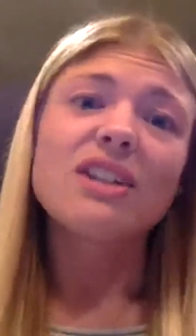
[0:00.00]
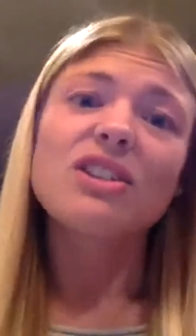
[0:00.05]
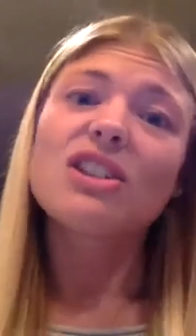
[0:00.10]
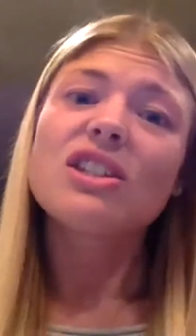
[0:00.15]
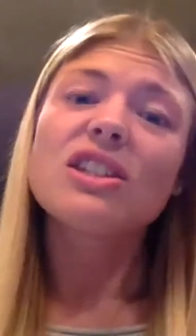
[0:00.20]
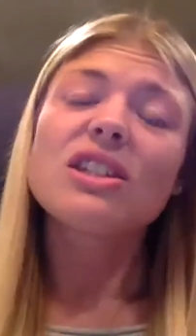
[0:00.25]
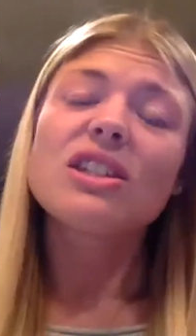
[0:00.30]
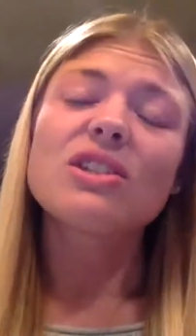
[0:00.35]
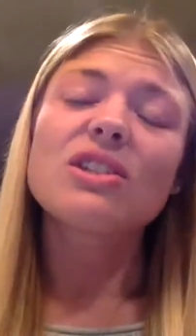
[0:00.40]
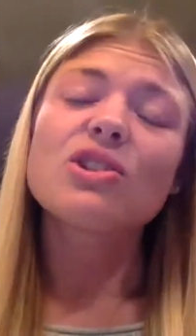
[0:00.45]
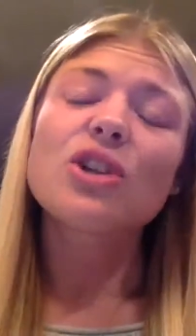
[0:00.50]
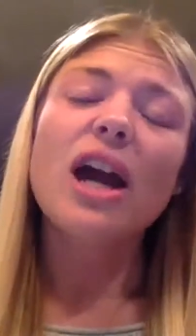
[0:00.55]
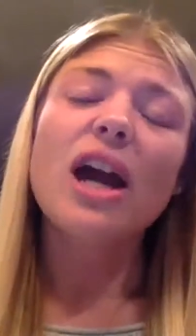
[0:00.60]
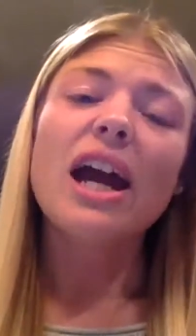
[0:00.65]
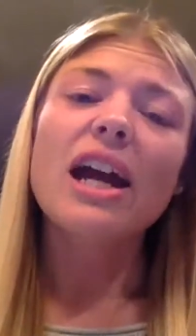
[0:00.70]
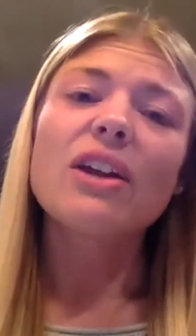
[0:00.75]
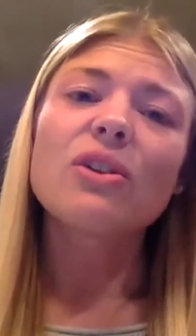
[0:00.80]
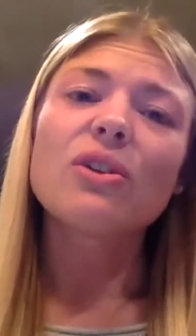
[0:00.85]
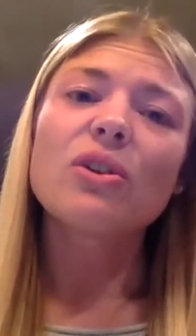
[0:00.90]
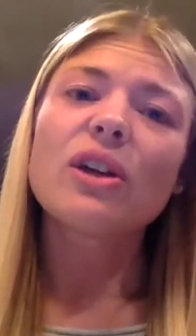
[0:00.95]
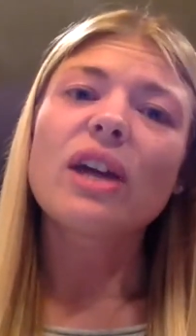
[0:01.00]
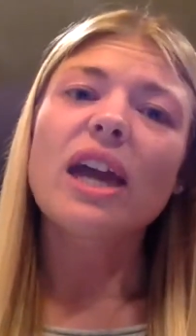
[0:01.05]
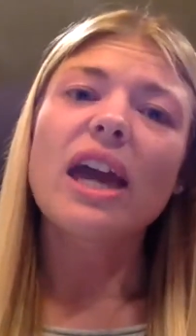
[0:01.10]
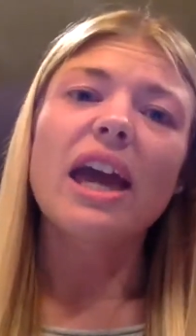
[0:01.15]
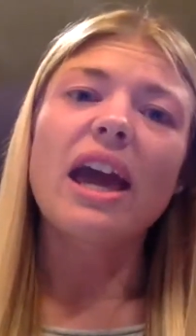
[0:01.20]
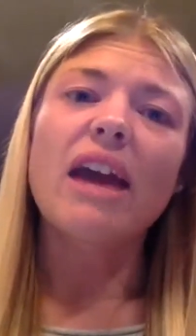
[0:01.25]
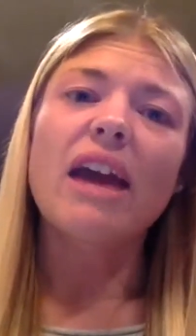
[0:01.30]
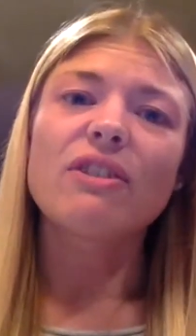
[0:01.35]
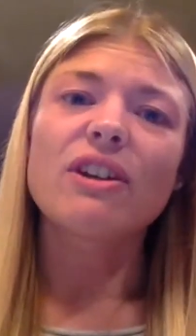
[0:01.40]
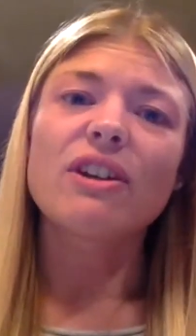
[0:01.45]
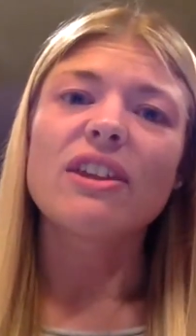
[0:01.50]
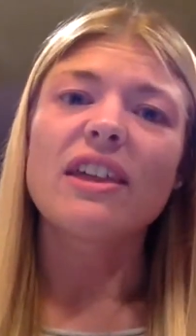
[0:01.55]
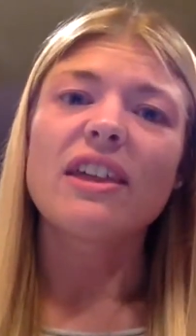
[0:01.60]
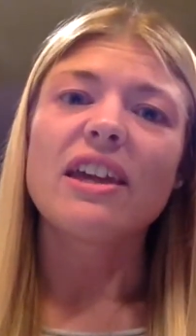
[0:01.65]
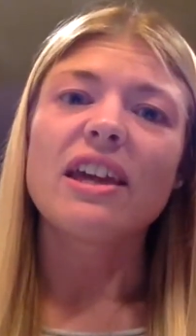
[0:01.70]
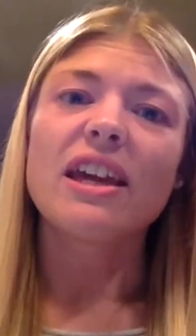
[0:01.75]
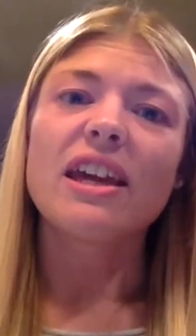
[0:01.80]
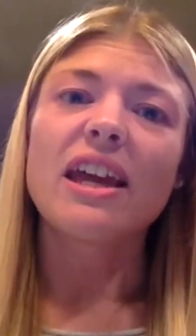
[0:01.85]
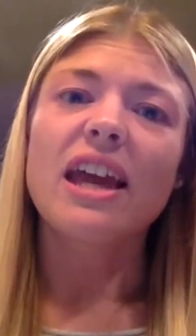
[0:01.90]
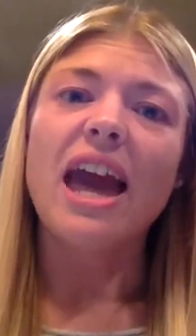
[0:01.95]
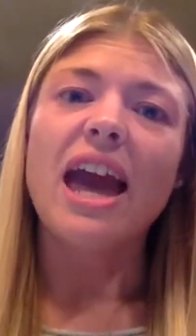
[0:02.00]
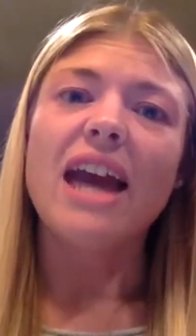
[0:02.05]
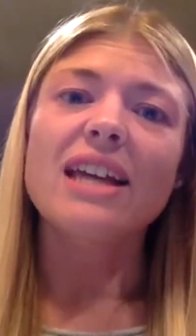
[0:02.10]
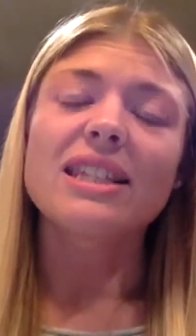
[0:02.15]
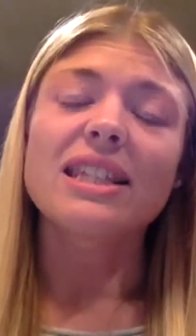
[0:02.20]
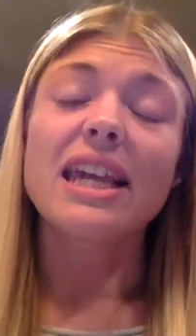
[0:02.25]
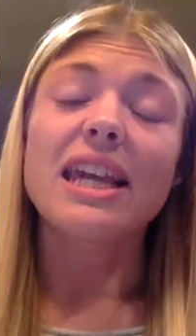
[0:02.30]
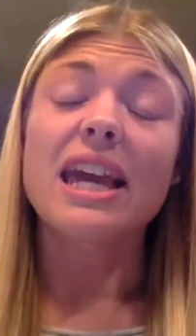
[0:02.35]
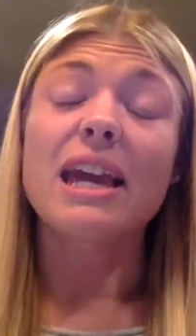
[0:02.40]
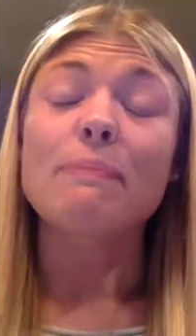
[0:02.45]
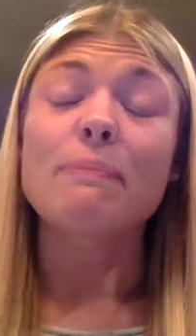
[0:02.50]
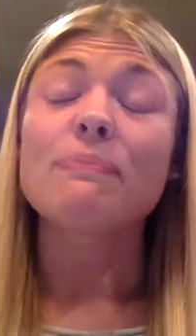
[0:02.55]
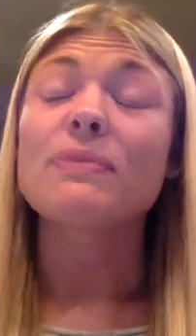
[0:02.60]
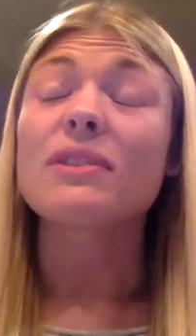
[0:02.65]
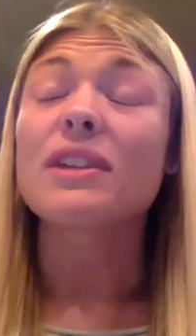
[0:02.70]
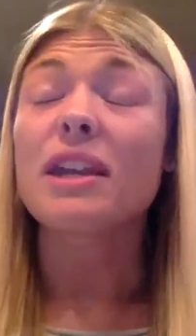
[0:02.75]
just try to look at everything as a game.